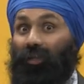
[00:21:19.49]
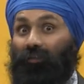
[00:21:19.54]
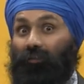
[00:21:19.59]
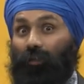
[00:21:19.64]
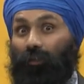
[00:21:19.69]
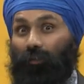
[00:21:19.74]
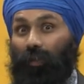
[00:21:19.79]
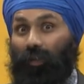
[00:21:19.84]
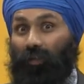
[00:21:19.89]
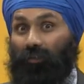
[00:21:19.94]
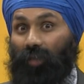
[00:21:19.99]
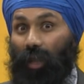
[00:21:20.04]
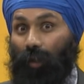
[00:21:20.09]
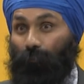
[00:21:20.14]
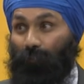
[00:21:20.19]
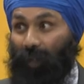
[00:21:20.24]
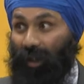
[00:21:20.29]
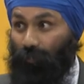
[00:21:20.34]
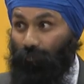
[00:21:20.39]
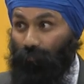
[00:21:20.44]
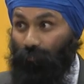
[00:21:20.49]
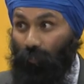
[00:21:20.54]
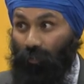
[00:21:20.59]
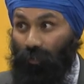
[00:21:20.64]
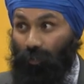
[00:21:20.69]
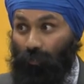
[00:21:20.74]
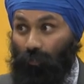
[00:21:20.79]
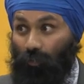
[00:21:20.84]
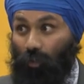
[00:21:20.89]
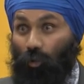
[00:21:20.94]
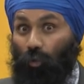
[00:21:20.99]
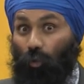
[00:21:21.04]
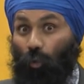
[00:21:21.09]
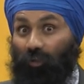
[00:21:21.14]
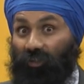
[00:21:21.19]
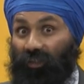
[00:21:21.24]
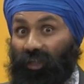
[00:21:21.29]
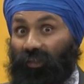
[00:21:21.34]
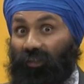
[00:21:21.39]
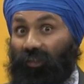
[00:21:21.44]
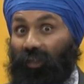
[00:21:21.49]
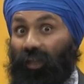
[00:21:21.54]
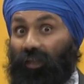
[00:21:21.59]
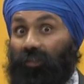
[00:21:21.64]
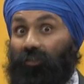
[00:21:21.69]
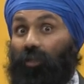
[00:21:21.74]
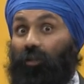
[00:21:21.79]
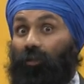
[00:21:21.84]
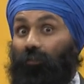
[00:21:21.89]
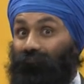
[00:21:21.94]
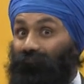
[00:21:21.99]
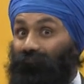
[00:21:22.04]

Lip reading: Did things get better for you, or did things